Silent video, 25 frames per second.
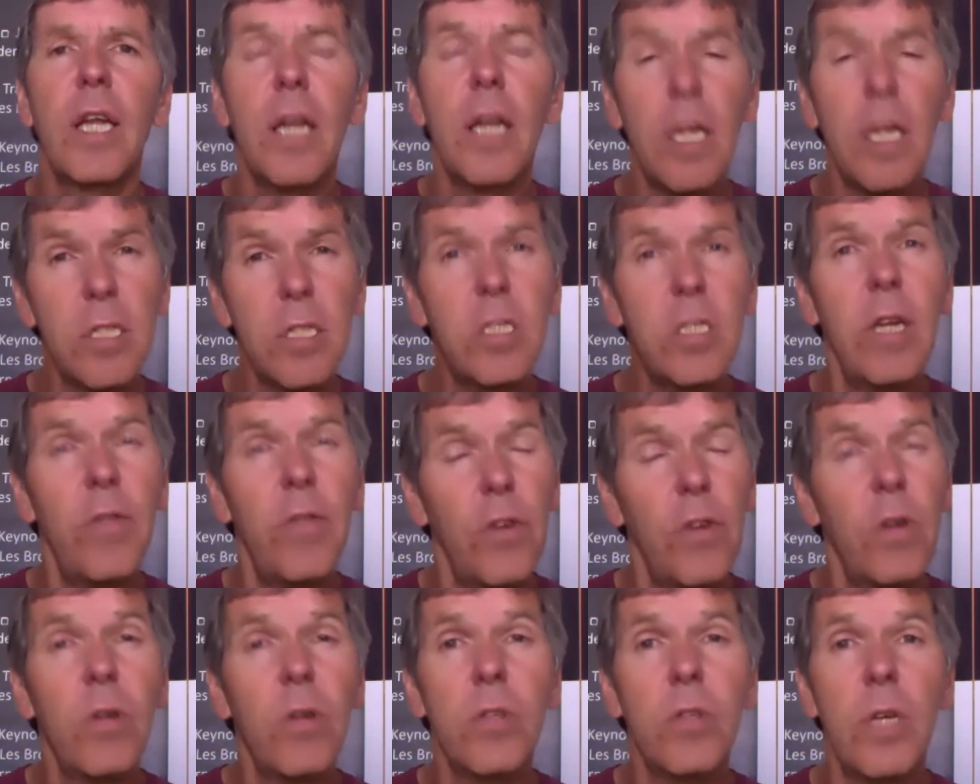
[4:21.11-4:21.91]
And that's
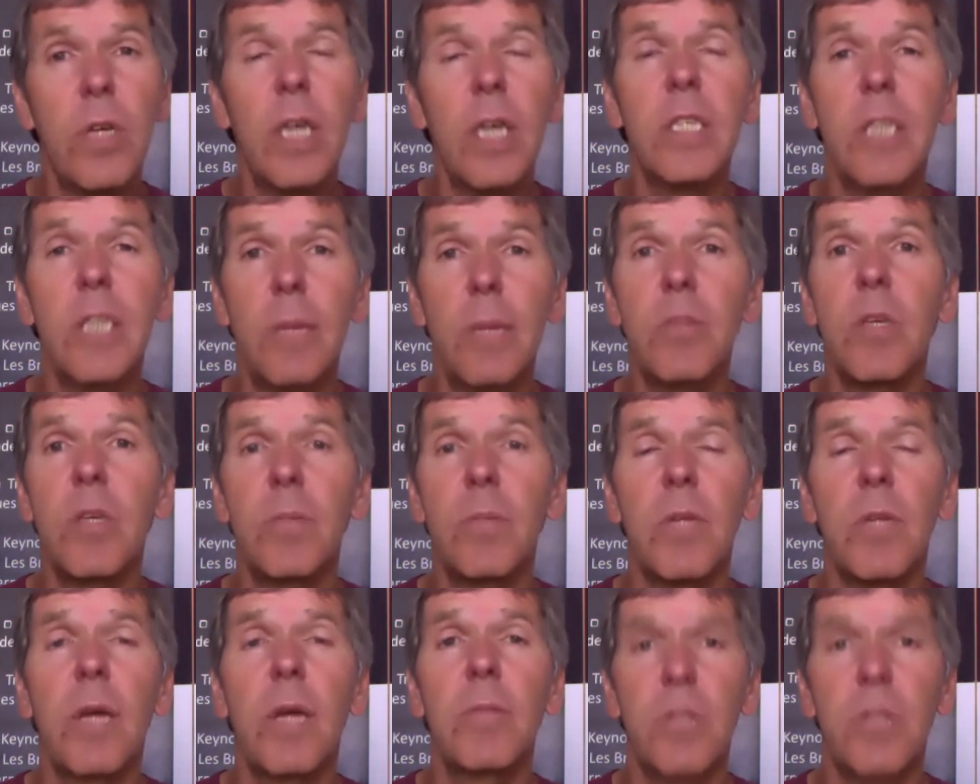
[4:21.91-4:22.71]
difficult to accept
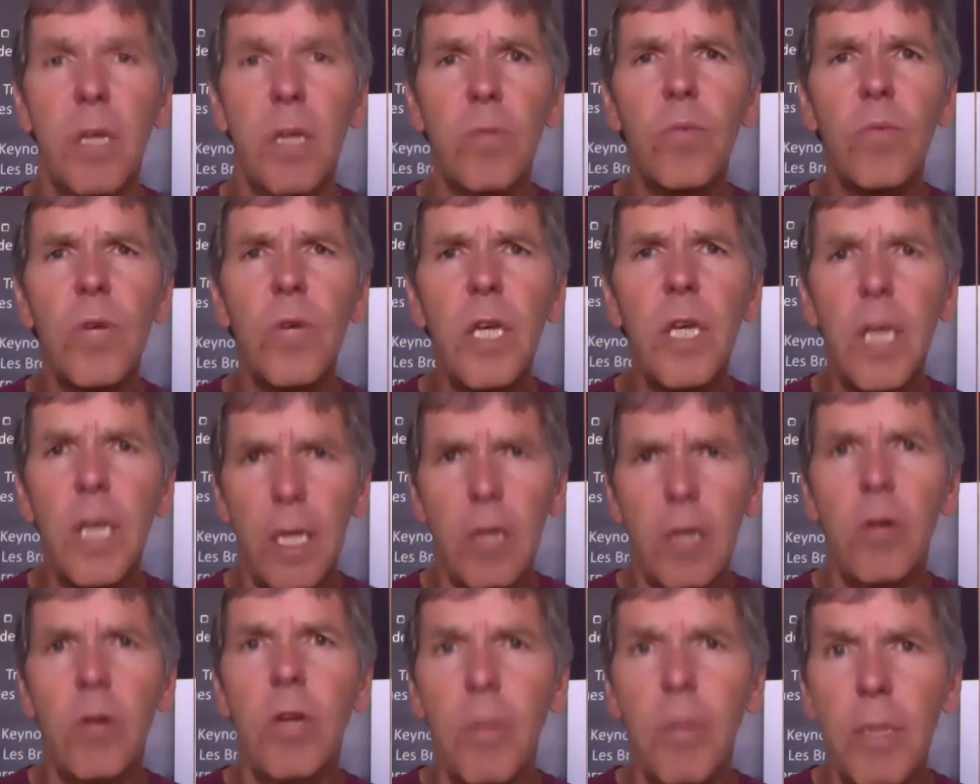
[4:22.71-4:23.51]
sometimes, that we,
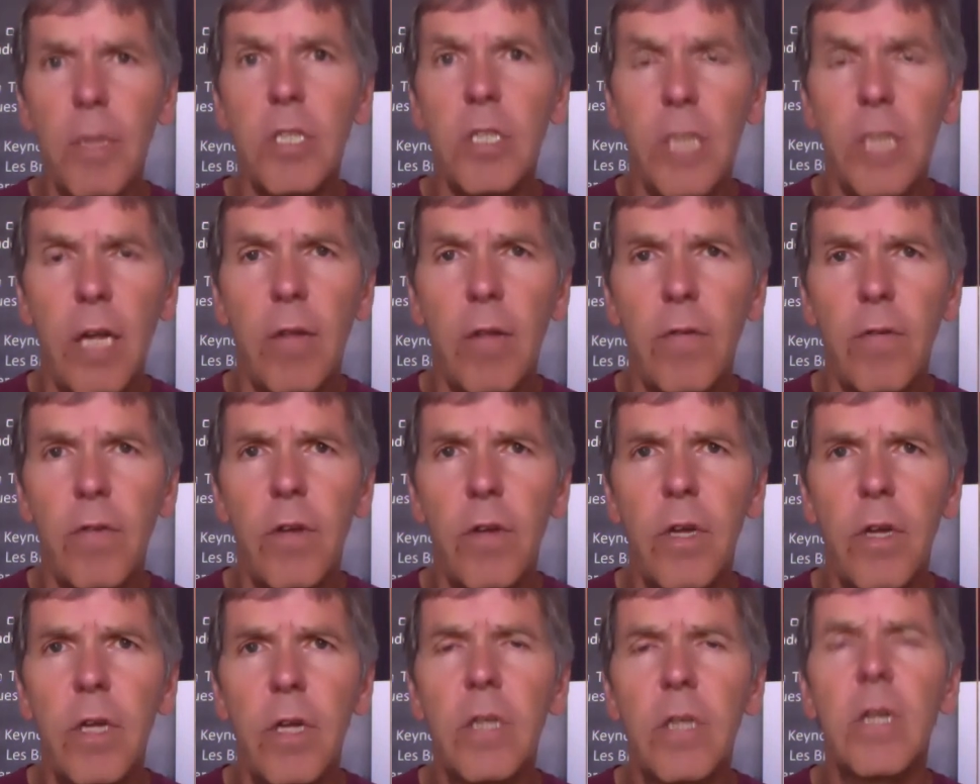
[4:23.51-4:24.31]
including myself,
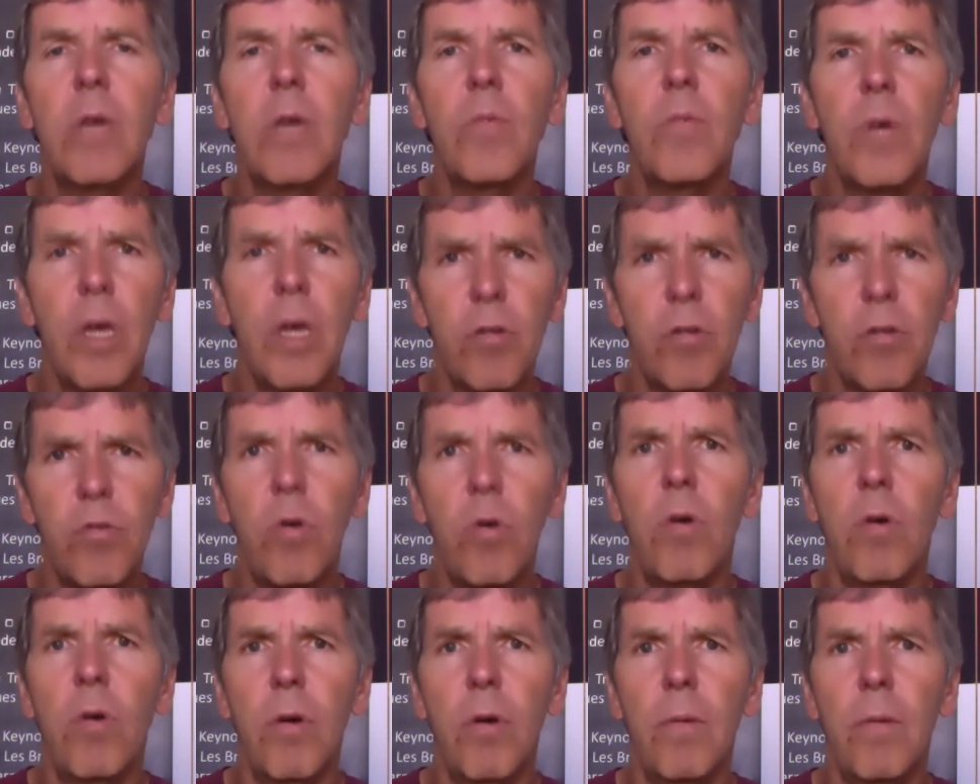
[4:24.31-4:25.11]
that we are
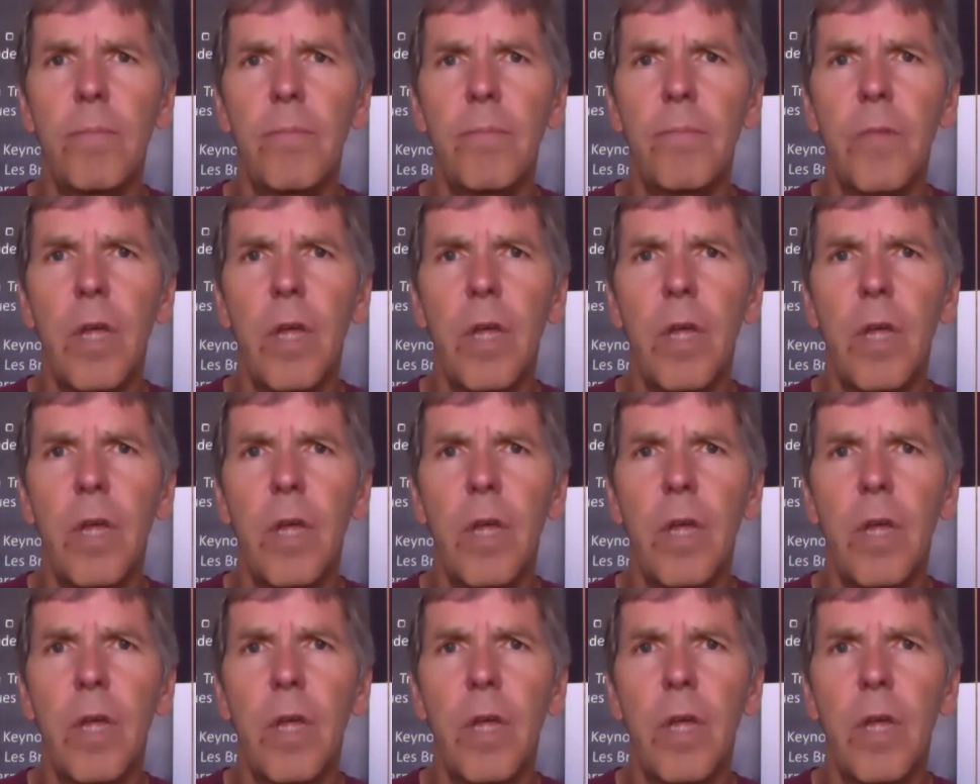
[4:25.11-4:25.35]
wrong.